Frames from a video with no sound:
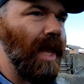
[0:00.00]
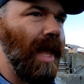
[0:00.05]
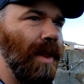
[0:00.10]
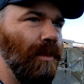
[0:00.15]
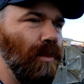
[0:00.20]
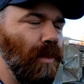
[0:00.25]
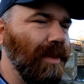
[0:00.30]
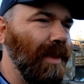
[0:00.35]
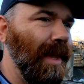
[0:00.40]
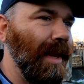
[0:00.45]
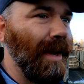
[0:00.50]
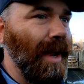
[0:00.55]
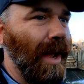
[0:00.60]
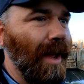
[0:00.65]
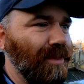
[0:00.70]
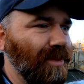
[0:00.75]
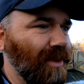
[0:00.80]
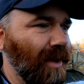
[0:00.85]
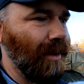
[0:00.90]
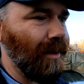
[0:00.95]
and when they
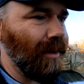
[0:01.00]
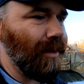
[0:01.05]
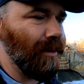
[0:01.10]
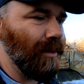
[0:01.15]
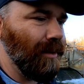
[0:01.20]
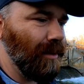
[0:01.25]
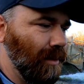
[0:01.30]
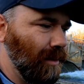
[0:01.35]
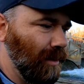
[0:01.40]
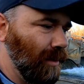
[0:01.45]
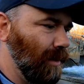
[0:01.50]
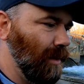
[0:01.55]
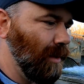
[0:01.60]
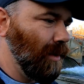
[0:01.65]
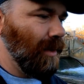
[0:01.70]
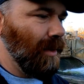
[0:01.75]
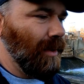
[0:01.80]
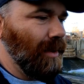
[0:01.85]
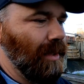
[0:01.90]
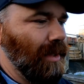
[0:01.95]
got there,
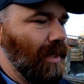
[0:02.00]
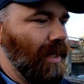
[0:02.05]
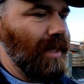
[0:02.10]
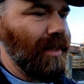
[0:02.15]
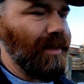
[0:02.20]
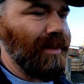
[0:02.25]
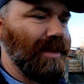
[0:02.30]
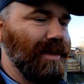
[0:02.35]
it